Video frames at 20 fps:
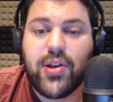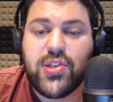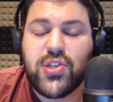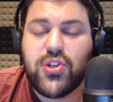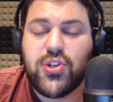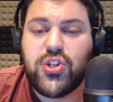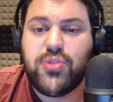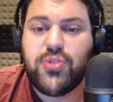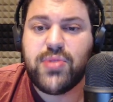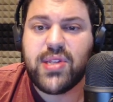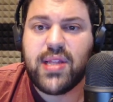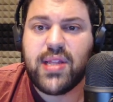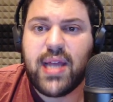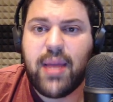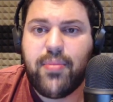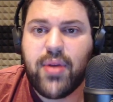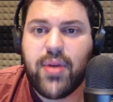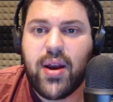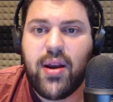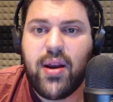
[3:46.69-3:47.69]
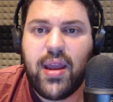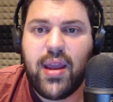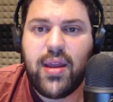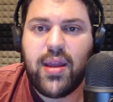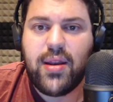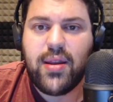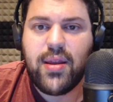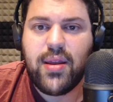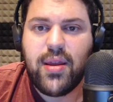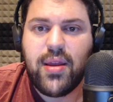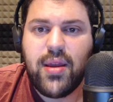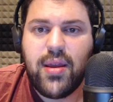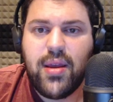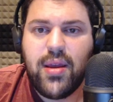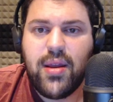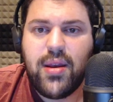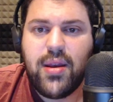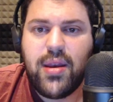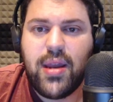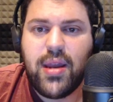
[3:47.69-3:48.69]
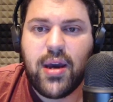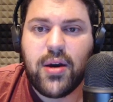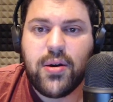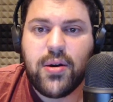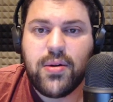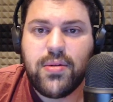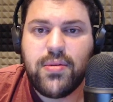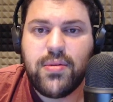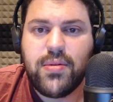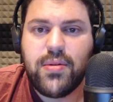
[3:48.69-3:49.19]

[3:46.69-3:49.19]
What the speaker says: So she was a librarian? No.